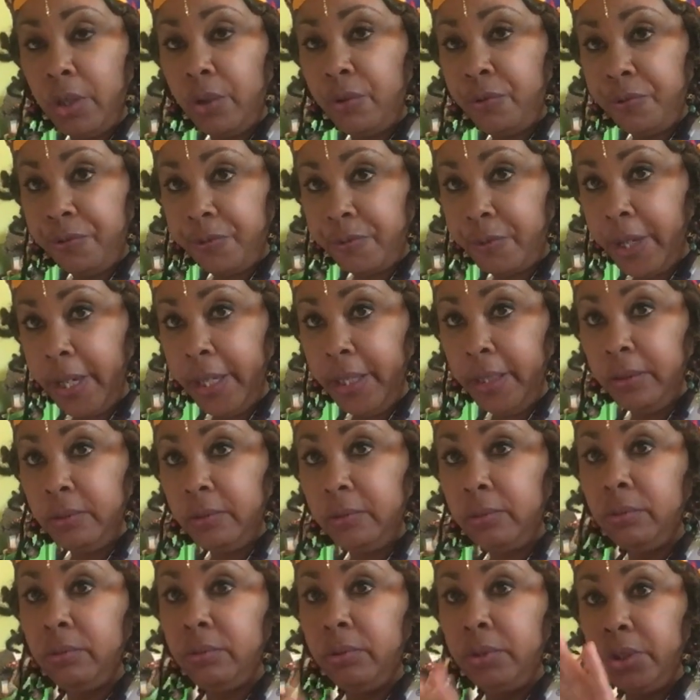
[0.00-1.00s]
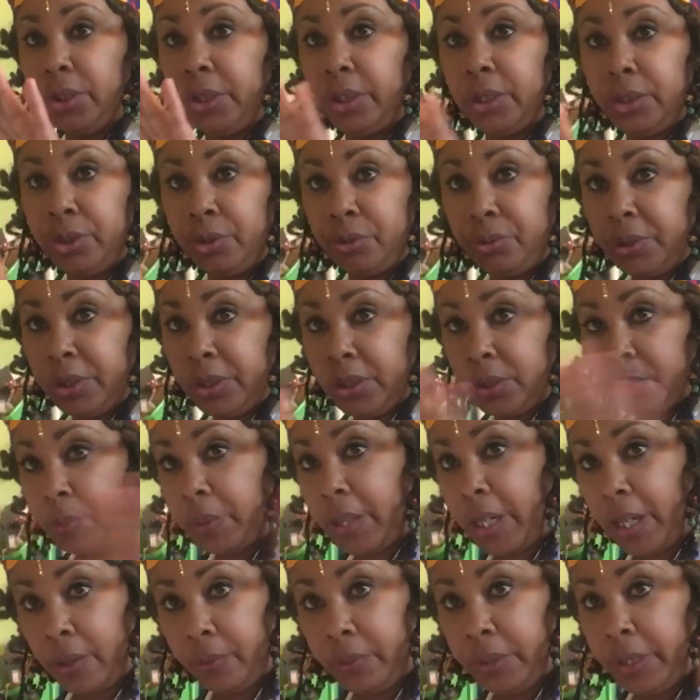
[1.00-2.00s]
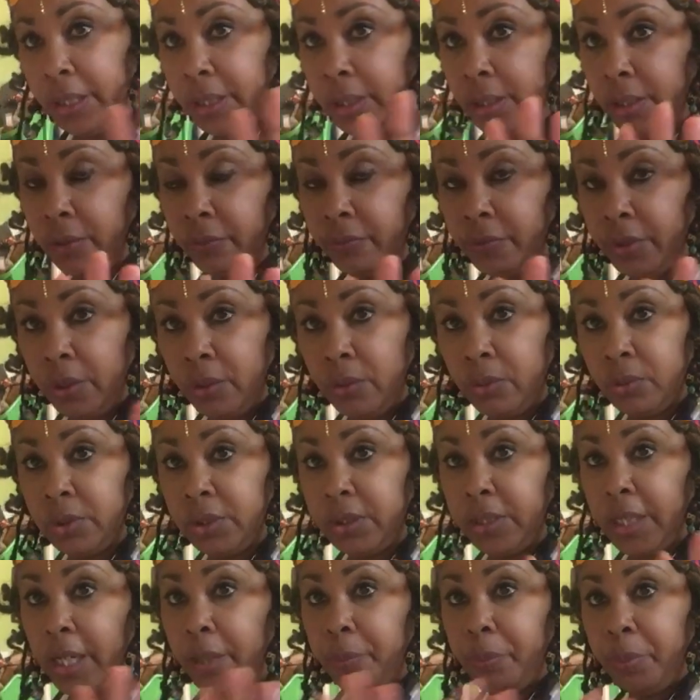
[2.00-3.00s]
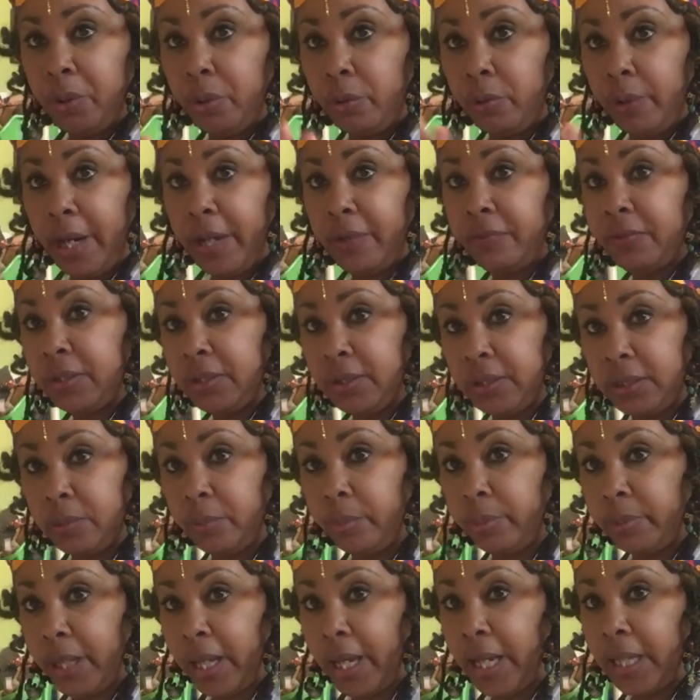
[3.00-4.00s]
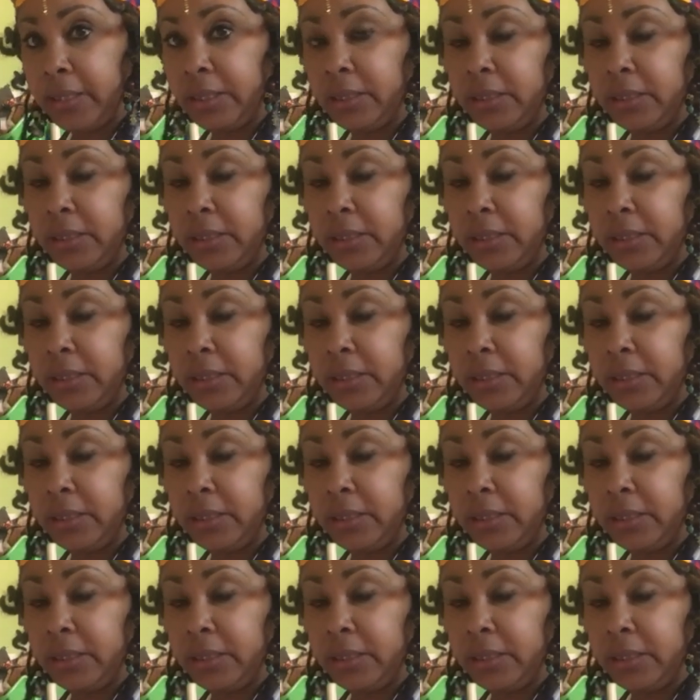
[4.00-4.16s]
fret. You can do this without any of those type of crafting supplies.